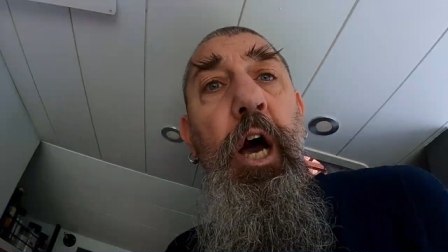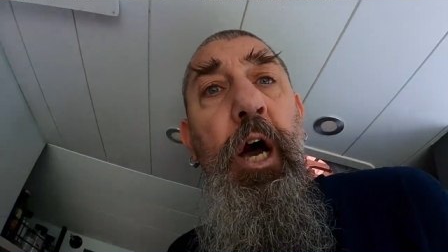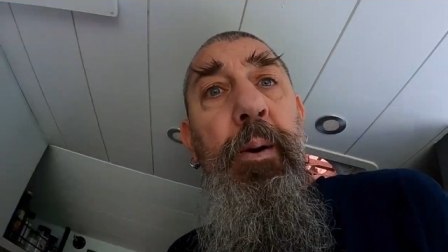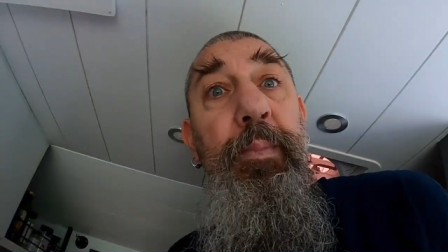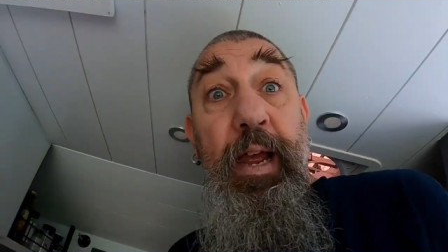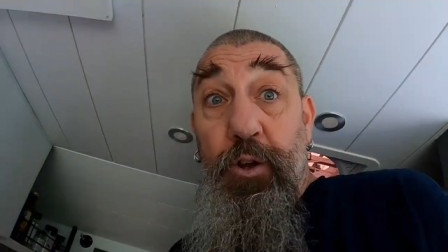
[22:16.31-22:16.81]

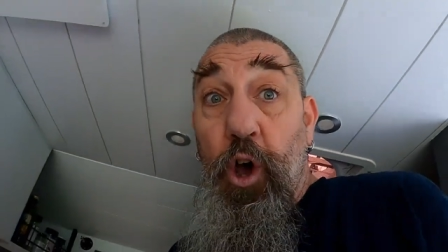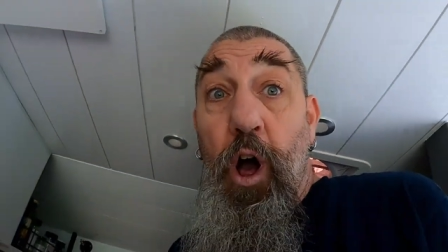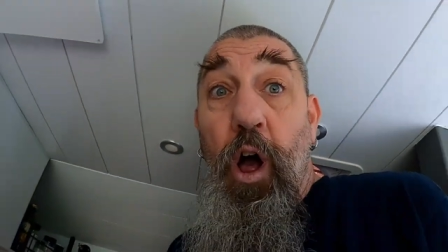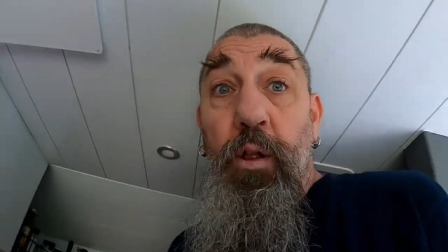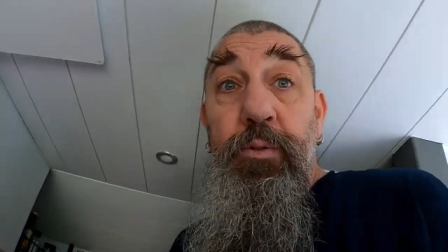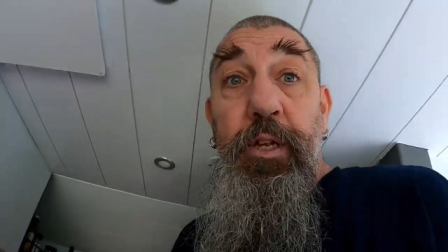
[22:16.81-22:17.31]
at
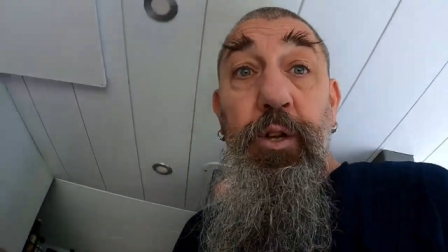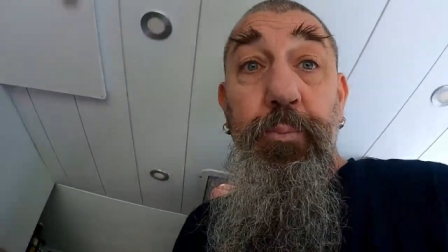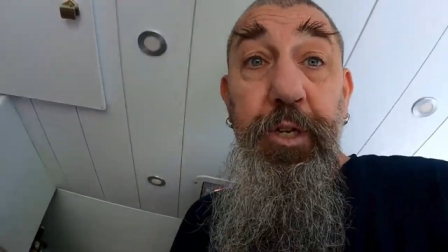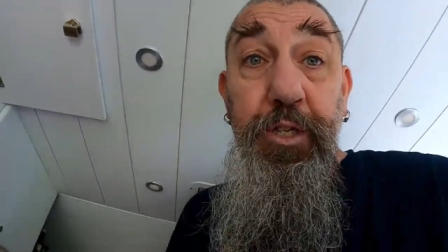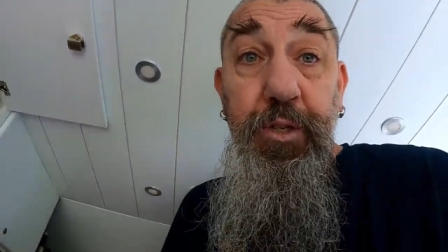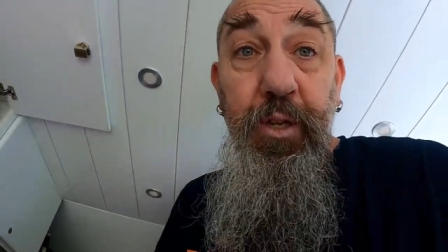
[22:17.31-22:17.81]
all.
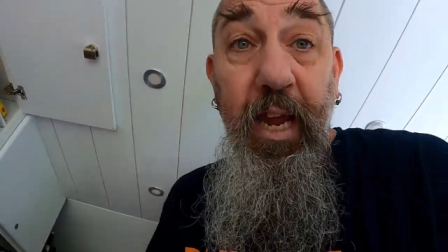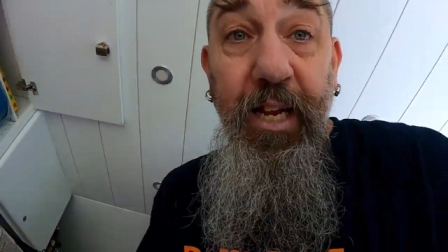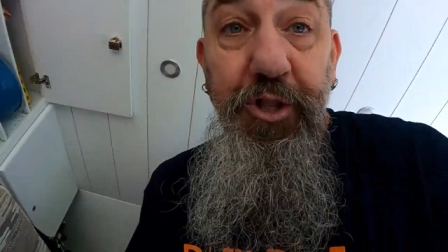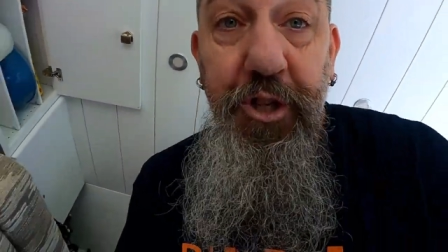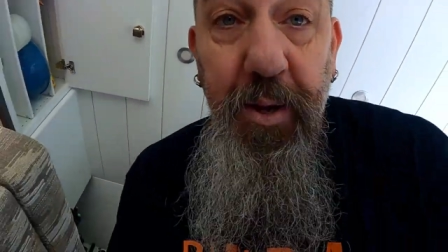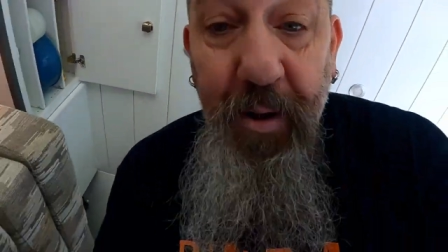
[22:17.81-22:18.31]
It'll be
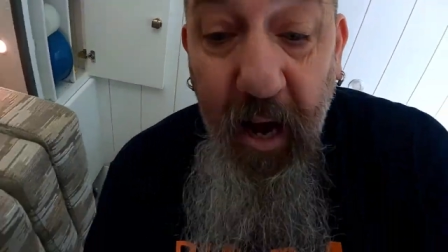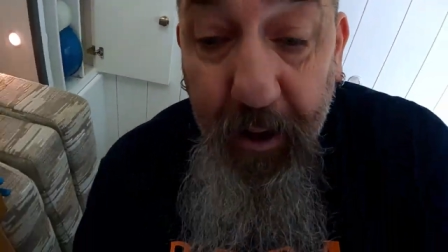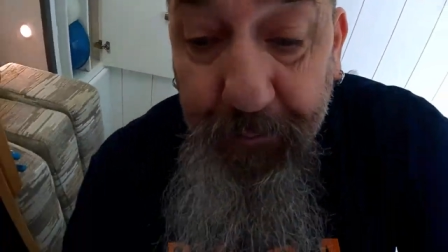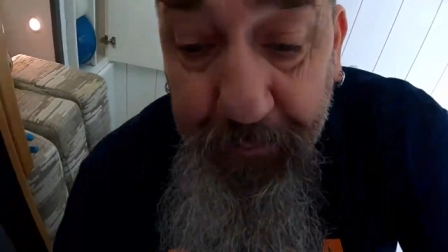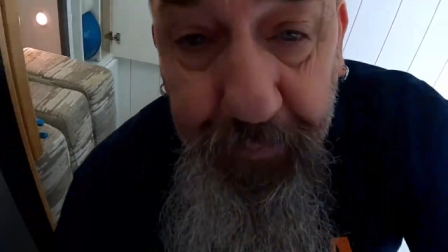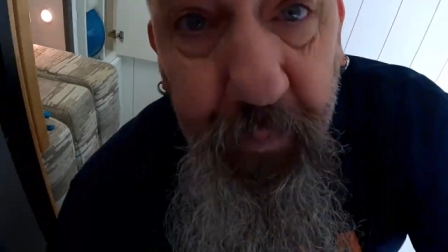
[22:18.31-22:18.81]
HDMI.